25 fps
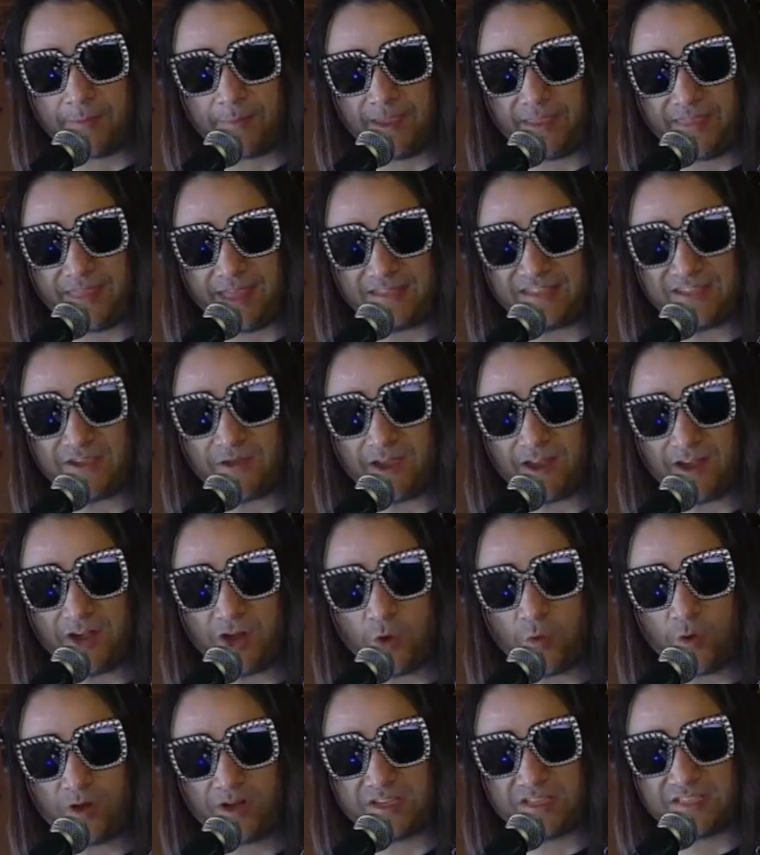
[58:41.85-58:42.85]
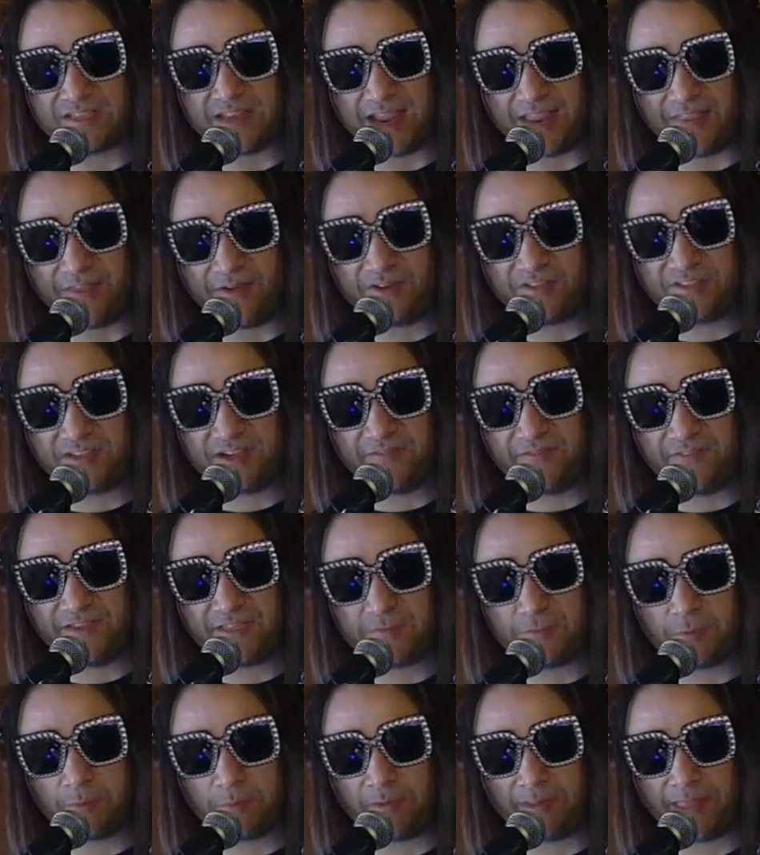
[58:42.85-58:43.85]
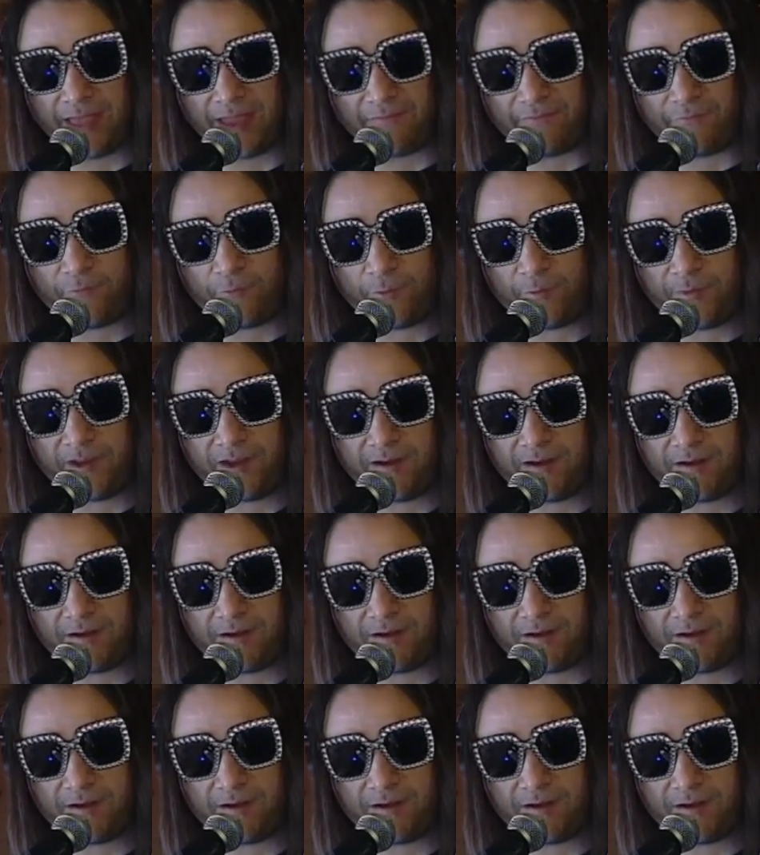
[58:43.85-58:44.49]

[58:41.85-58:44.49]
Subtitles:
That's how I know where to stand. There's an invisible platform here.